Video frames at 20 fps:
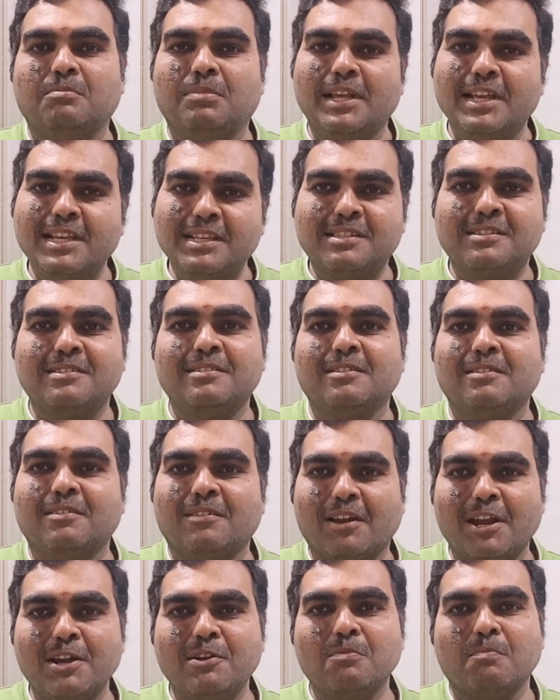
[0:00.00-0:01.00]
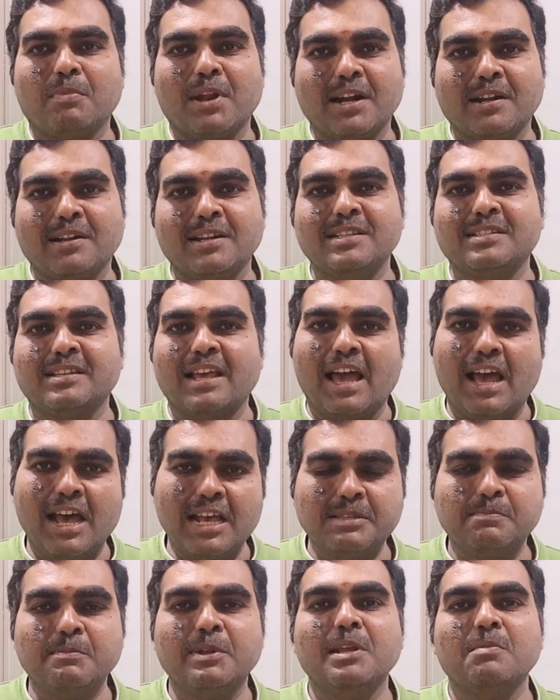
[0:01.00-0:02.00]
Please try to practice
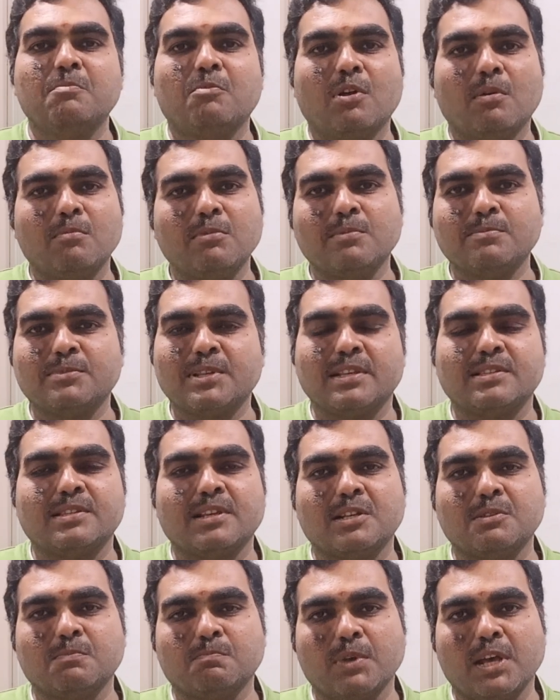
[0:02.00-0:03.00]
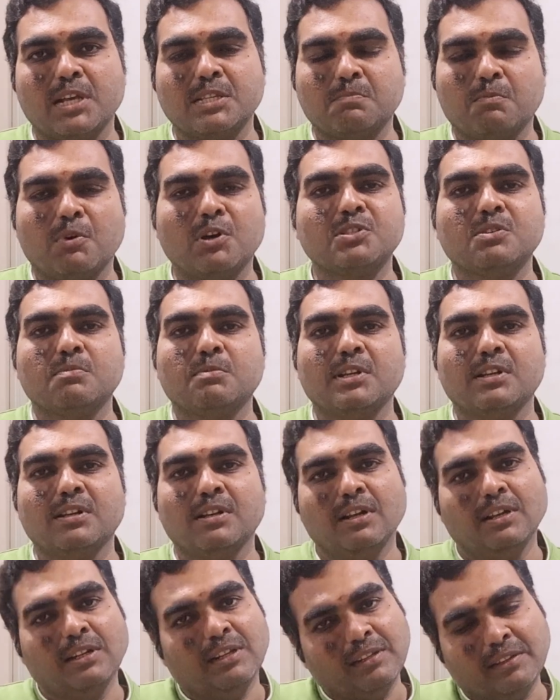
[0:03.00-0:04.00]
as many problems as possible.
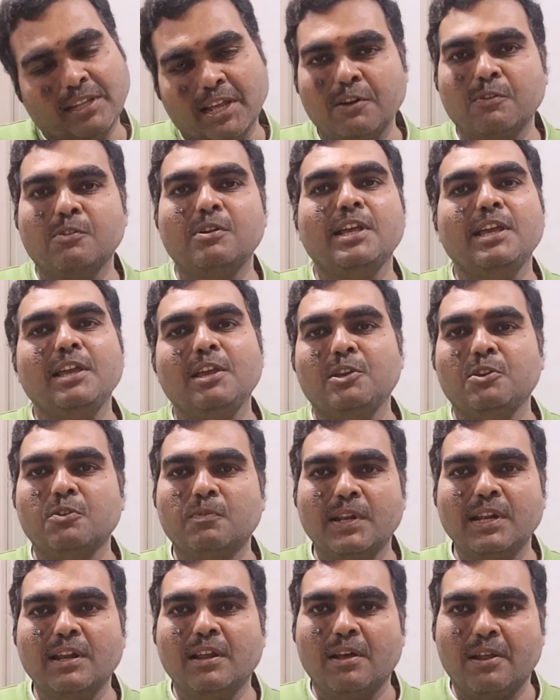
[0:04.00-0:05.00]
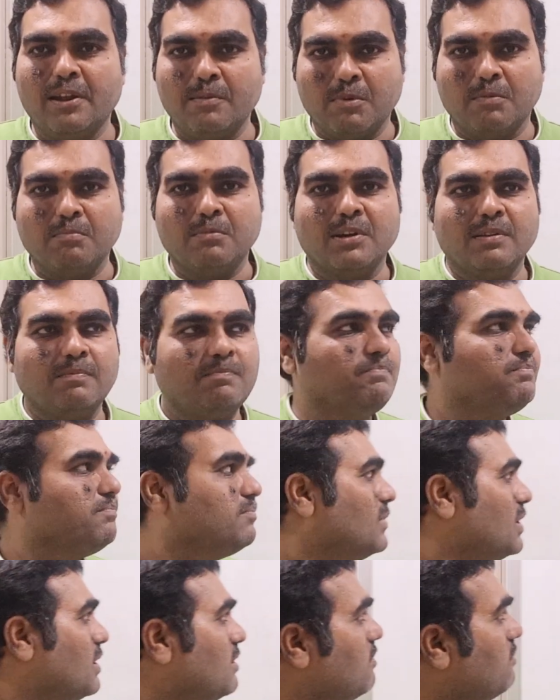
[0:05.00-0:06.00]
Then only you will remember.
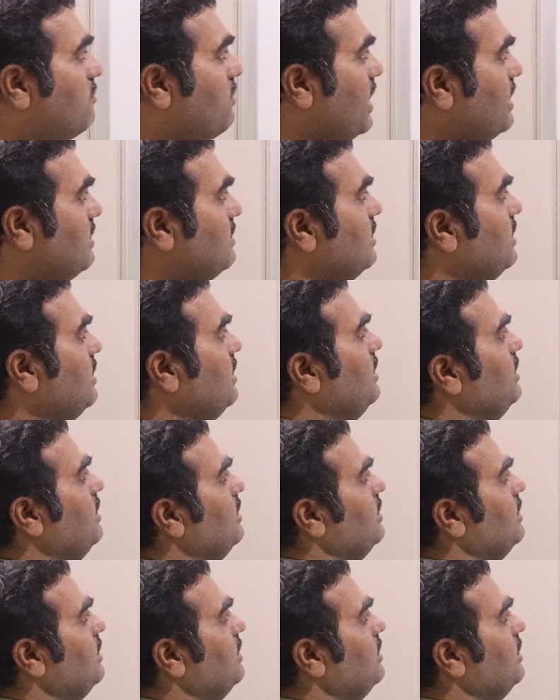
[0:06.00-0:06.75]
Fine.